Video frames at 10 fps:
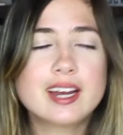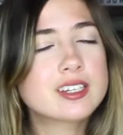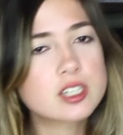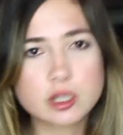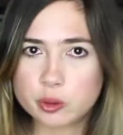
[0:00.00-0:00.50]

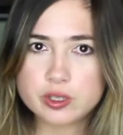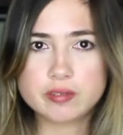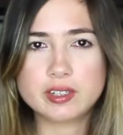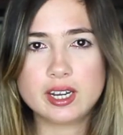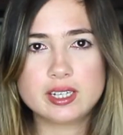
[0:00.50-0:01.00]

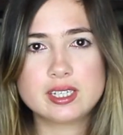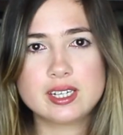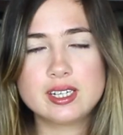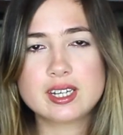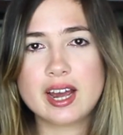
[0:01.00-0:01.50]
exclusively
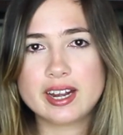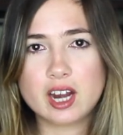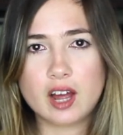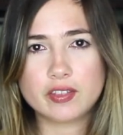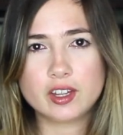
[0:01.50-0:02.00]
since I
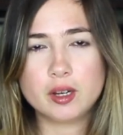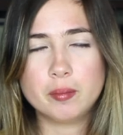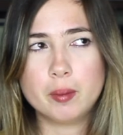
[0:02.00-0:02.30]
got them